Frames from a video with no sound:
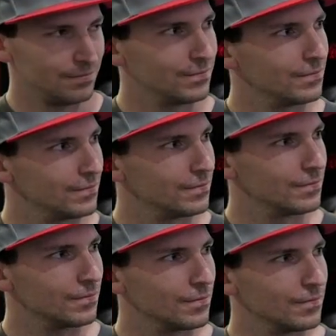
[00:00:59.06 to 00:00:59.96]

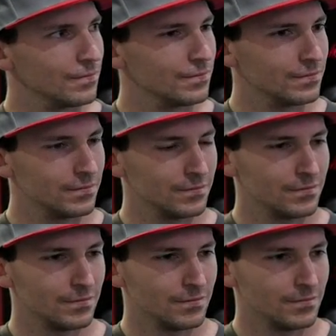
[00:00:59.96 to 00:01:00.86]

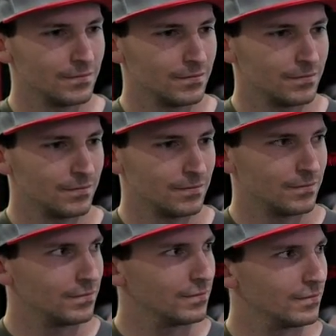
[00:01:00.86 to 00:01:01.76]

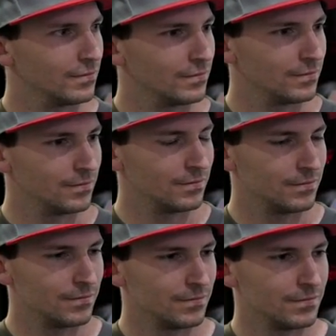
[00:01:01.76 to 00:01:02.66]

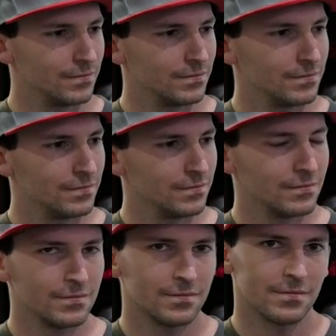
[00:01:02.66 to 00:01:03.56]

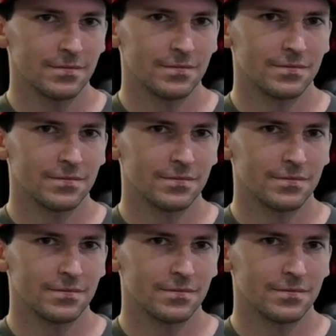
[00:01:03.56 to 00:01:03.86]
(silent)